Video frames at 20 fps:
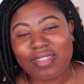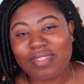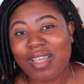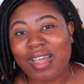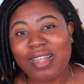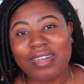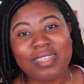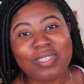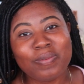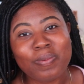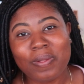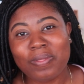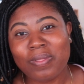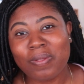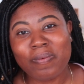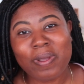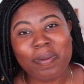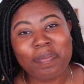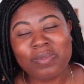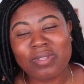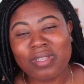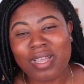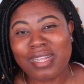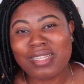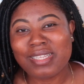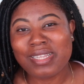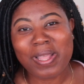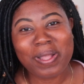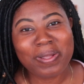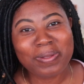That is what the website
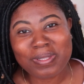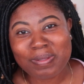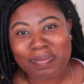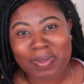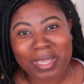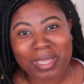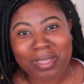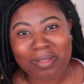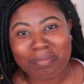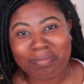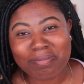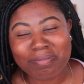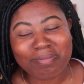tells me.